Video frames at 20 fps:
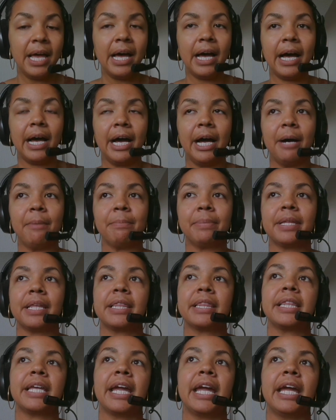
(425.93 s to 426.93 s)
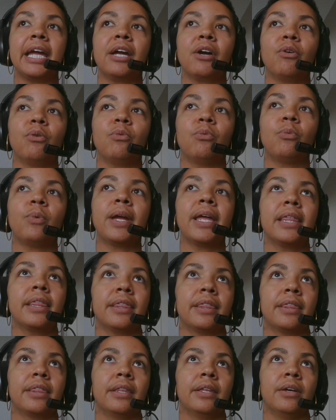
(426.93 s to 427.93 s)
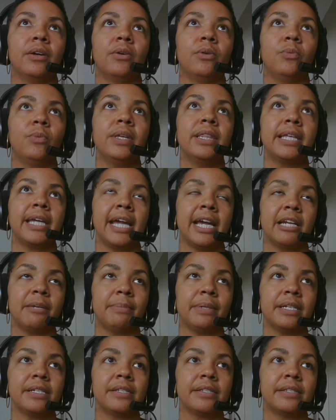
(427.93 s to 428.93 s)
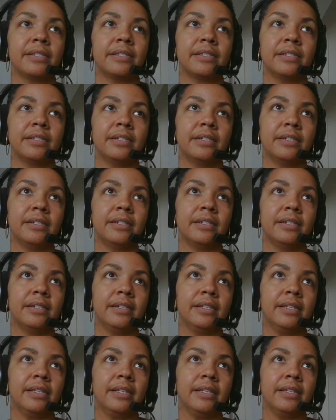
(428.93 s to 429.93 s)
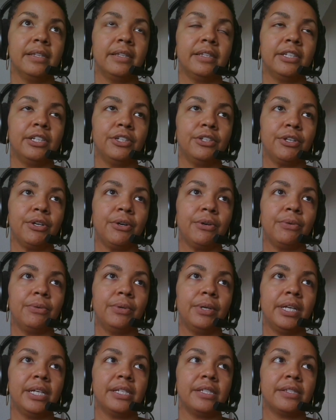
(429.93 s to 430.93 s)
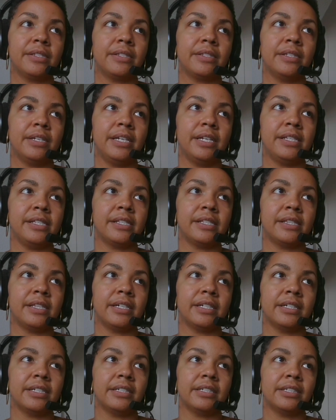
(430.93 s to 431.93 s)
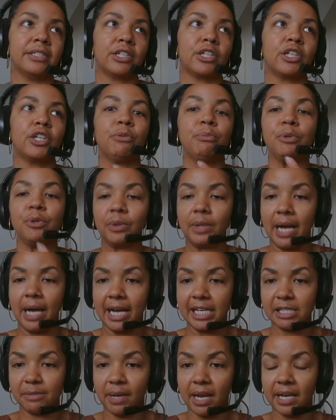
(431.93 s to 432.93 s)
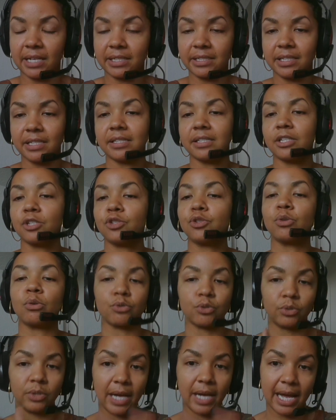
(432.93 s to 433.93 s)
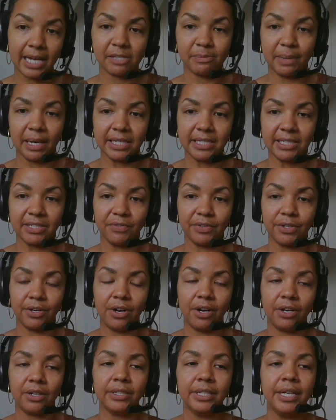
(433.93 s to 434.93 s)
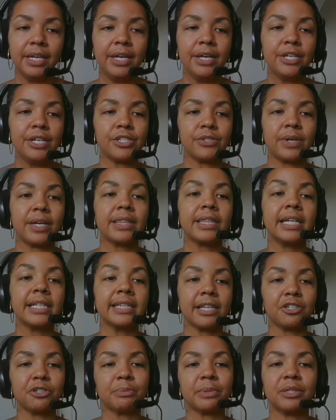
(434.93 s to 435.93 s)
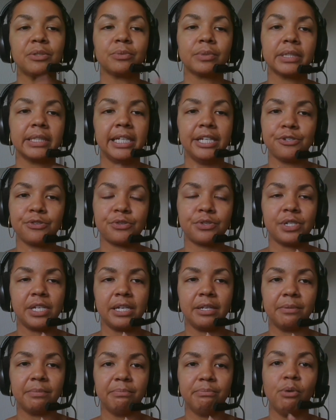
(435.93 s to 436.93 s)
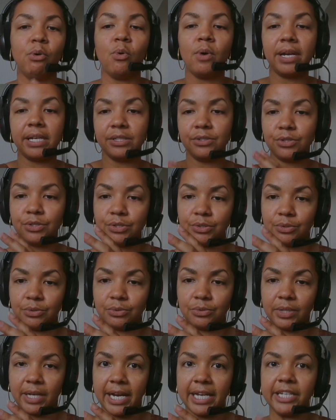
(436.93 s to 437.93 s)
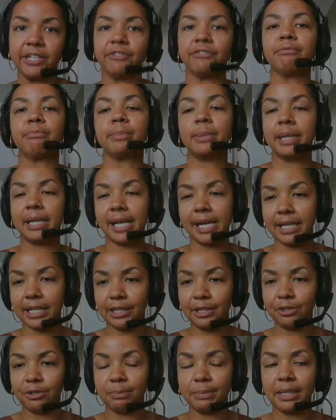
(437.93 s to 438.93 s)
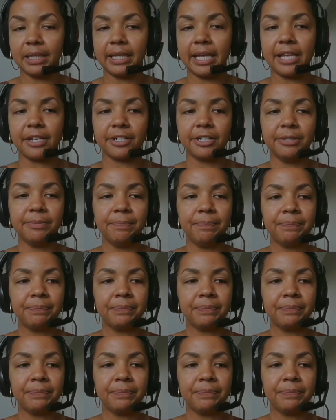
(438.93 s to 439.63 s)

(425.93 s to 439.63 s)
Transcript: but the thing with cannabis, is the communal aspect, is the social aspect of it all. So I think that'll be a really interesting point to kind of bring in a little bit later.